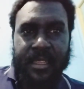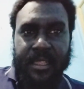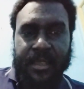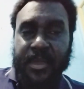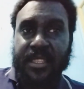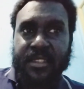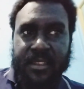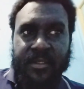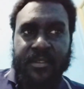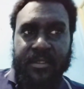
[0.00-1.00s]
yeah,
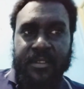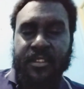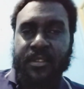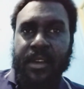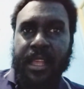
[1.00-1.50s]
basing on your